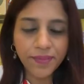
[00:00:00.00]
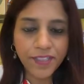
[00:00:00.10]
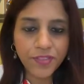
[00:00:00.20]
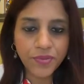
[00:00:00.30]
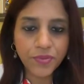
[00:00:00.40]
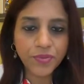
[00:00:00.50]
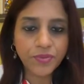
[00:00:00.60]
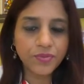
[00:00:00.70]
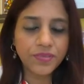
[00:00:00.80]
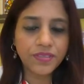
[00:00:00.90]
please do
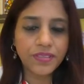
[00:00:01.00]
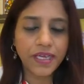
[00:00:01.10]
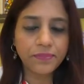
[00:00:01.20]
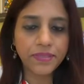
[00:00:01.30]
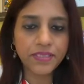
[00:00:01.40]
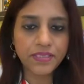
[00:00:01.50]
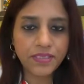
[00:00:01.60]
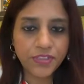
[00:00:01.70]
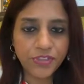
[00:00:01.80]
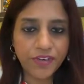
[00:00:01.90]
type it,
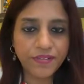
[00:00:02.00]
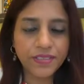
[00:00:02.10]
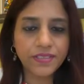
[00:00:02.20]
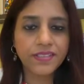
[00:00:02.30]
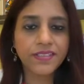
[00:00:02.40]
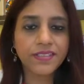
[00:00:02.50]
share it.